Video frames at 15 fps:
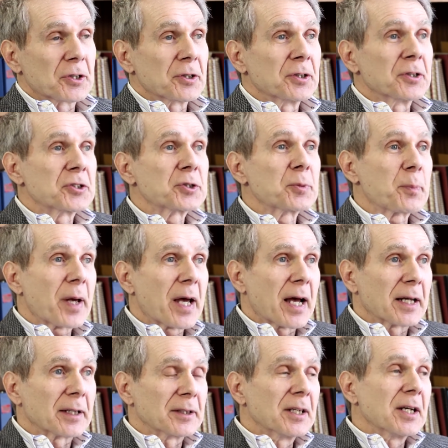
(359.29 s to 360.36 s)
In
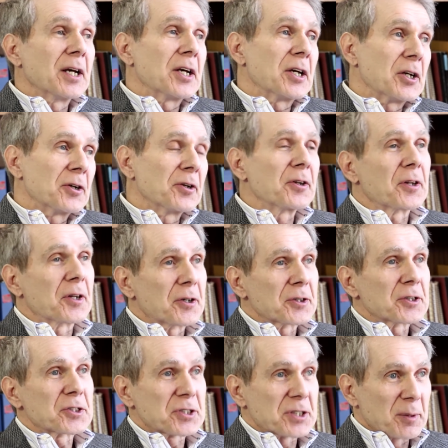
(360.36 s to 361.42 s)
Japan, here and there,
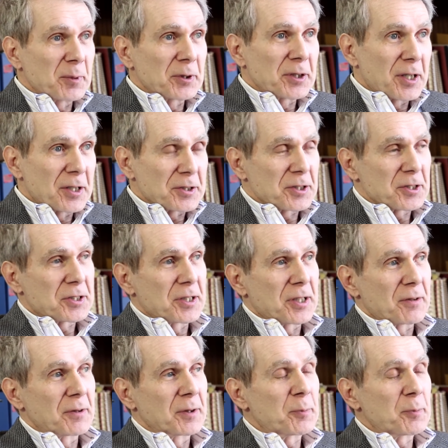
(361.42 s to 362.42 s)
there's seminars, etc.